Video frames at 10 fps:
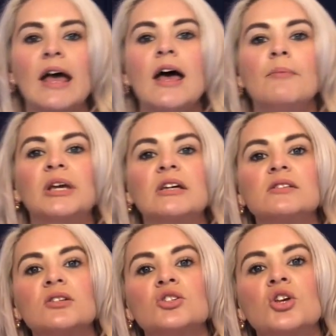because
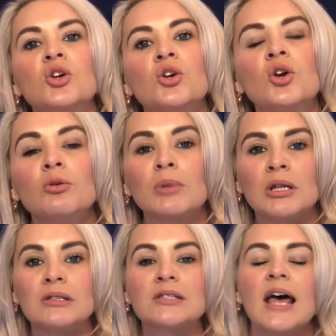as
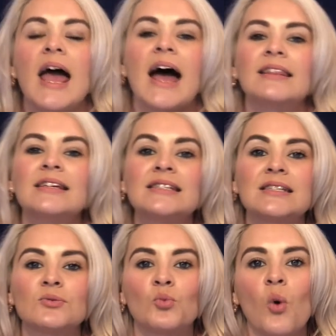humans, and this
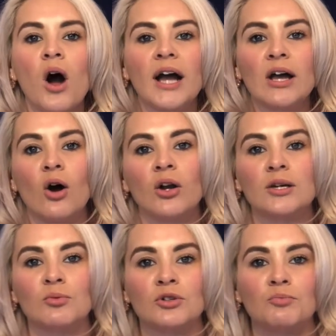is why
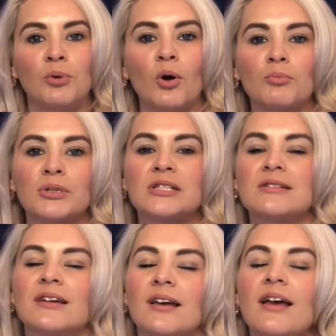Hollywood
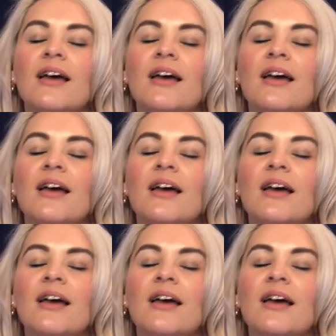blockbusters